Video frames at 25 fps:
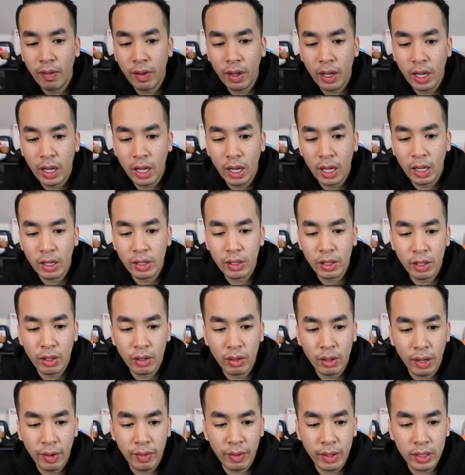You
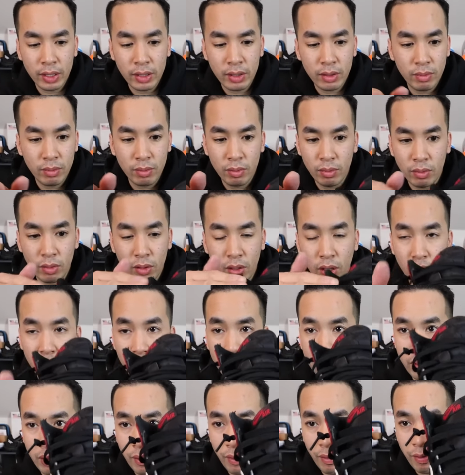know, everything
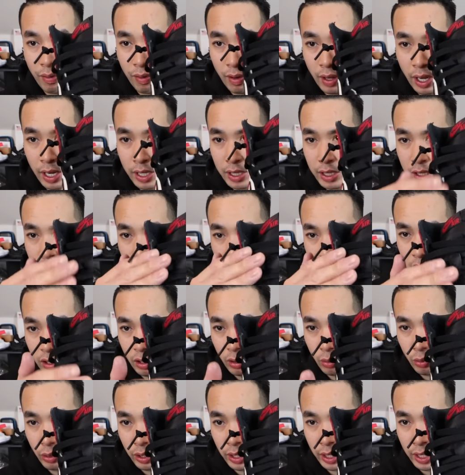looks flush and just
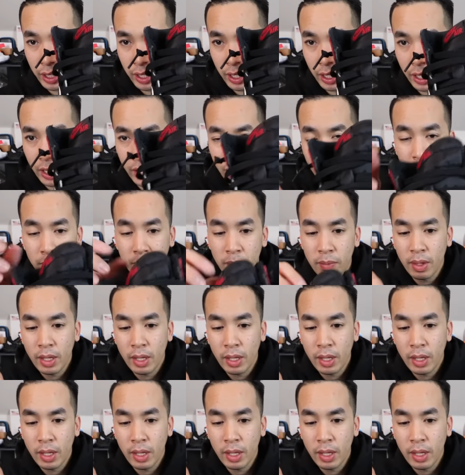look really neat.